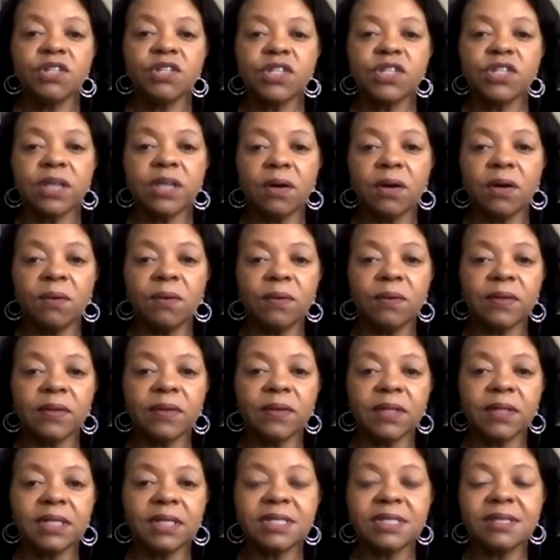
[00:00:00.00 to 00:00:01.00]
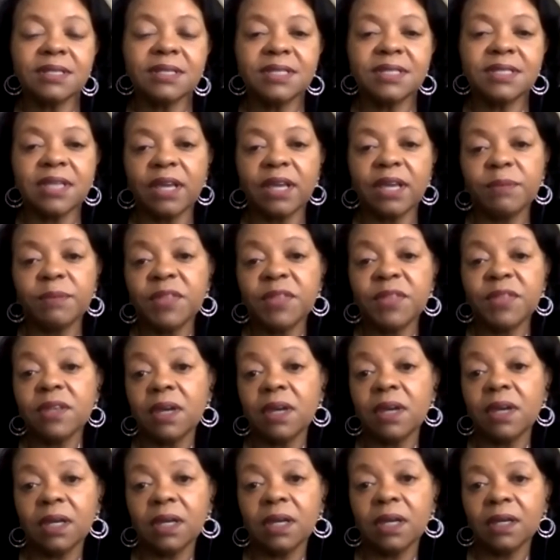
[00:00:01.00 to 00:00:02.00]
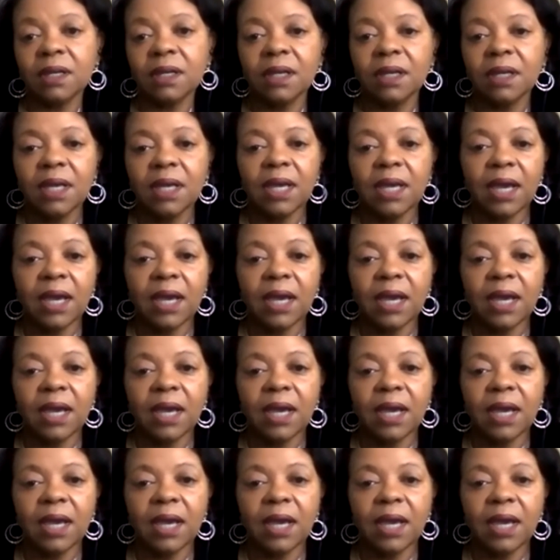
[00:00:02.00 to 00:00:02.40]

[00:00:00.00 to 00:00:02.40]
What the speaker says: And so it's the same thing.